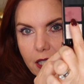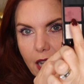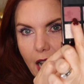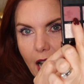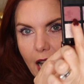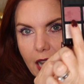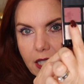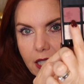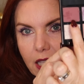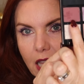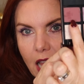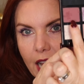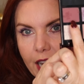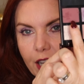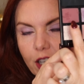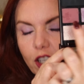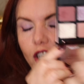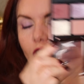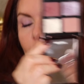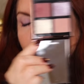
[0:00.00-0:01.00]
as
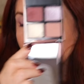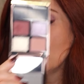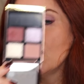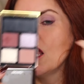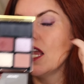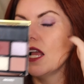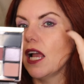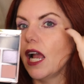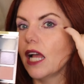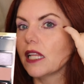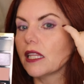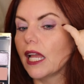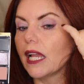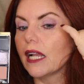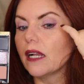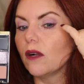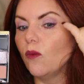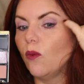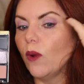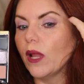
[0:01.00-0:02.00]
liner and
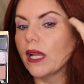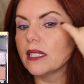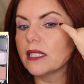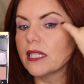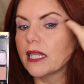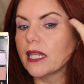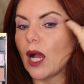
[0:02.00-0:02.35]
like winged it